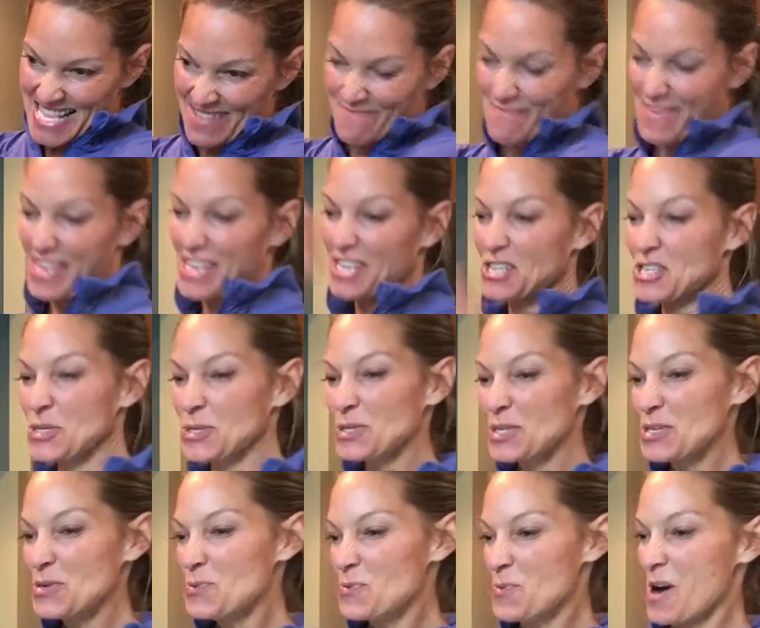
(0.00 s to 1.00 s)
make sure
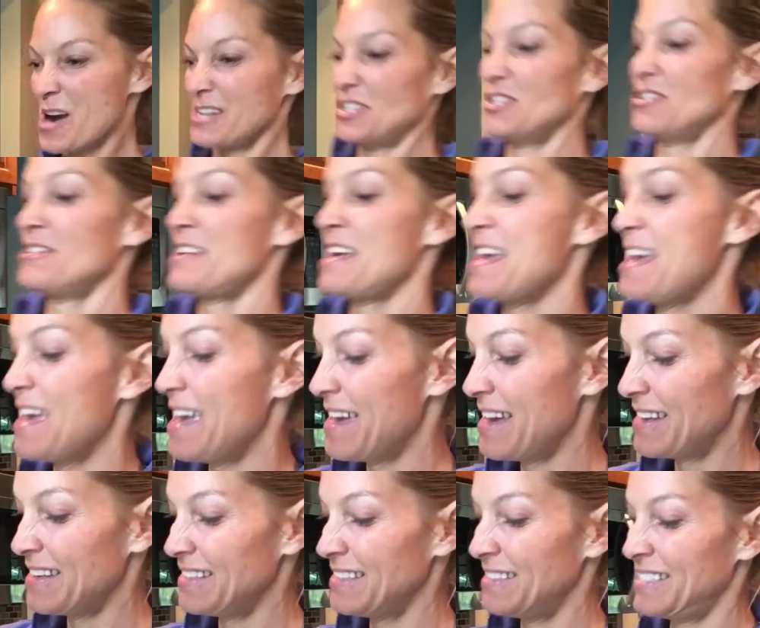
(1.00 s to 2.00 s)
you wash your
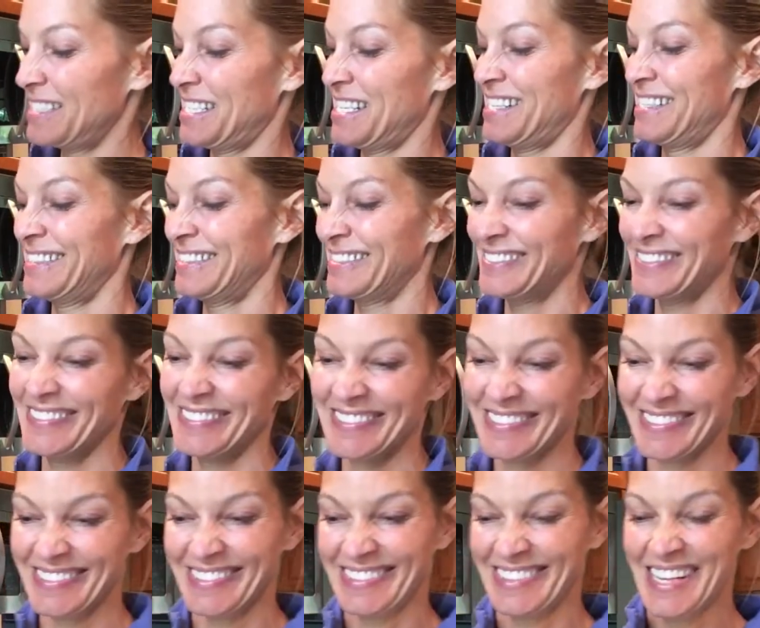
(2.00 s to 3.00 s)
hands.
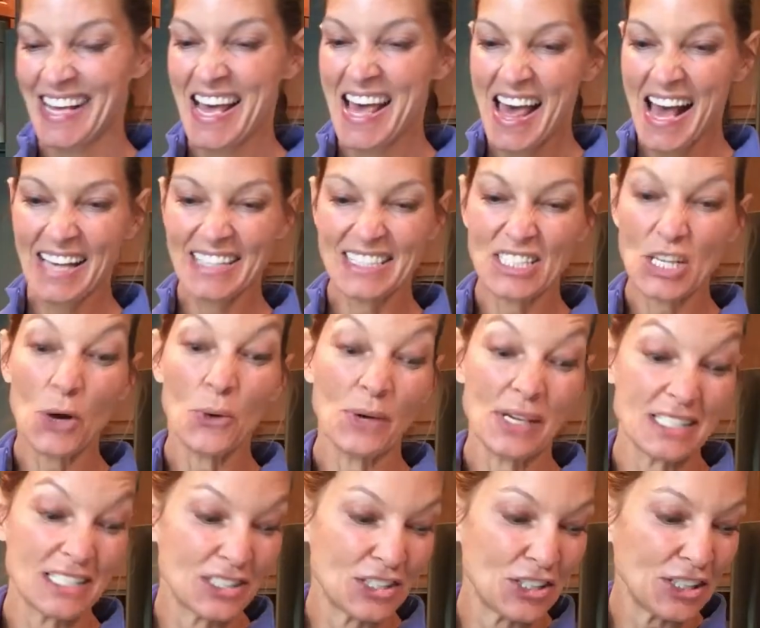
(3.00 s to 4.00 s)
That's
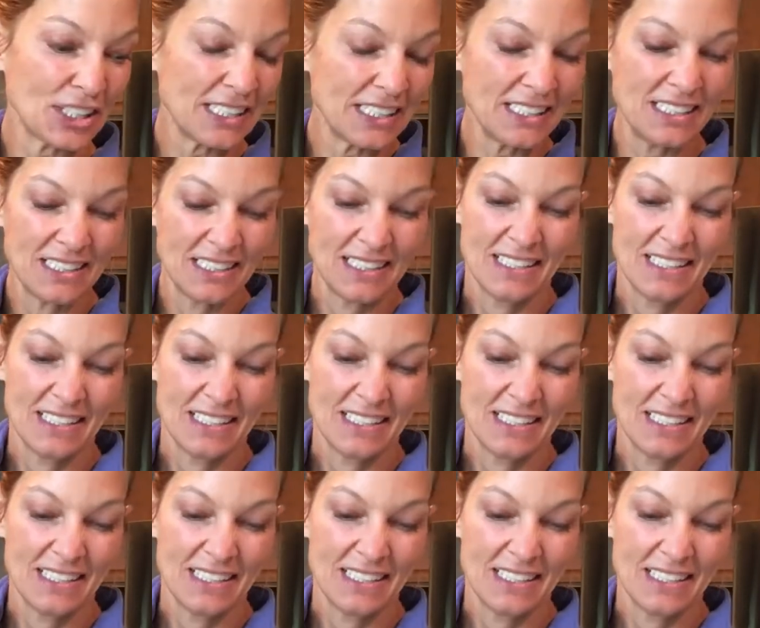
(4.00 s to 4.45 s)
always good.